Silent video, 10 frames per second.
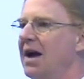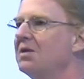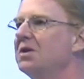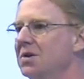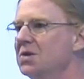
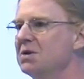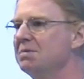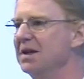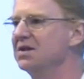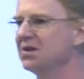out to user
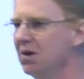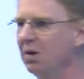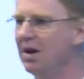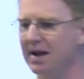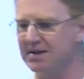space. There's a
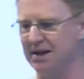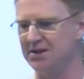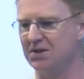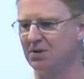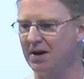whole lot of
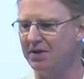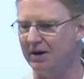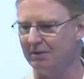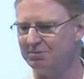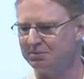tests that are done
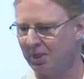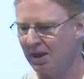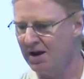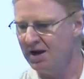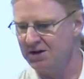there.
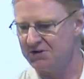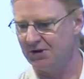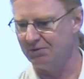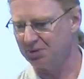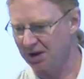
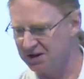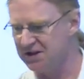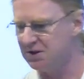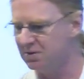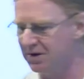So
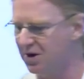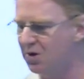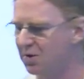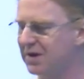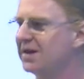since we
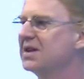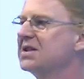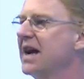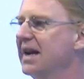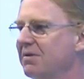know that
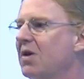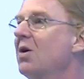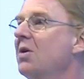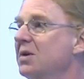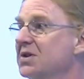this kind of
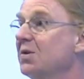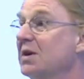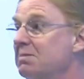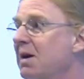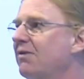code is
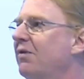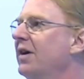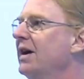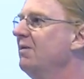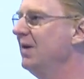always
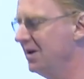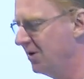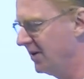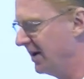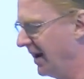bug-free, we
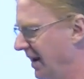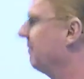know that any